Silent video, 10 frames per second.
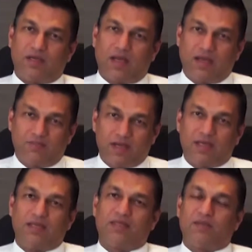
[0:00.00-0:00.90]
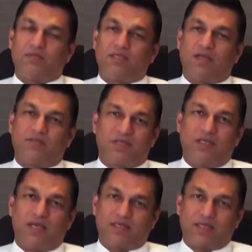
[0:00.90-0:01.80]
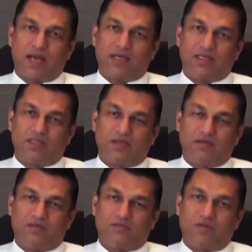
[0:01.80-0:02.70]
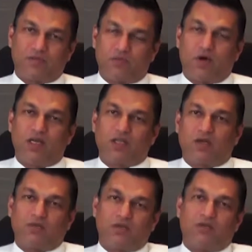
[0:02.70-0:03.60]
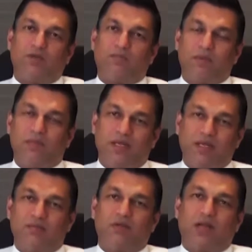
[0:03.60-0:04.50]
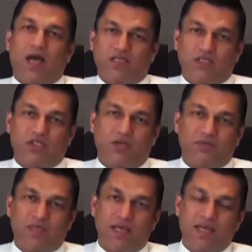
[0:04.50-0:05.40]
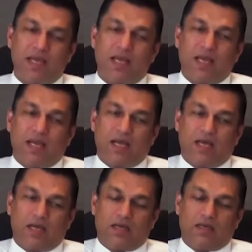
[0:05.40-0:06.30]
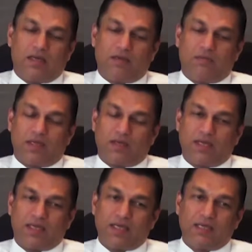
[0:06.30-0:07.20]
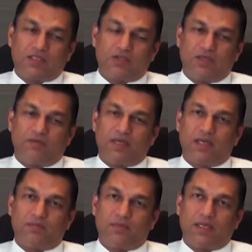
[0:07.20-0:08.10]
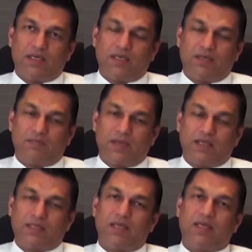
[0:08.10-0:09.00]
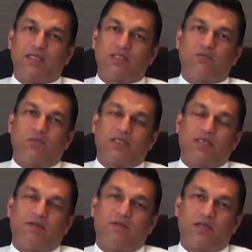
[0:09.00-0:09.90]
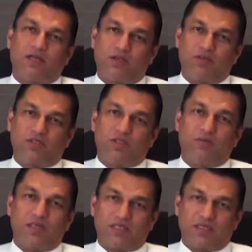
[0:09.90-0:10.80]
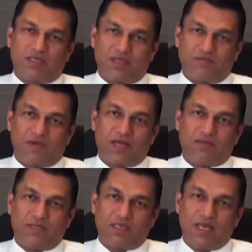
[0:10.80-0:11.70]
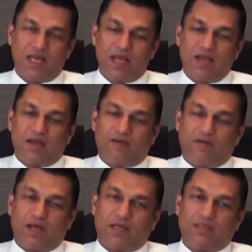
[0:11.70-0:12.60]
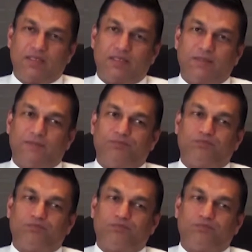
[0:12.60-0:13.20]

elevating themselves, their standards from smaller shops to maybe a little more larger shops. Uh, but retailers to develop the main thing is you must have a conducive business environment where the